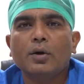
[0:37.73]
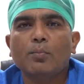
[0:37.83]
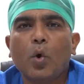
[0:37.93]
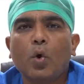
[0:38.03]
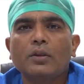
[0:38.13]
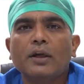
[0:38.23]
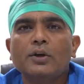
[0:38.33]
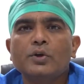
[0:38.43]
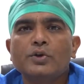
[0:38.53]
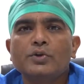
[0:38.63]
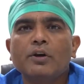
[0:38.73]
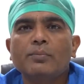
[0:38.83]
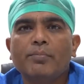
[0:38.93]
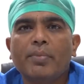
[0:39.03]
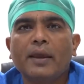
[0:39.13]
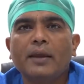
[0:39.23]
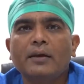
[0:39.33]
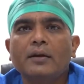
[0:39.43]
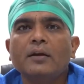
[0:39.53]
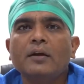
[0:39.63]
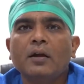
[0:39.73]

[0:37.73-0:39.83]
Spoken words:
more than usual pain.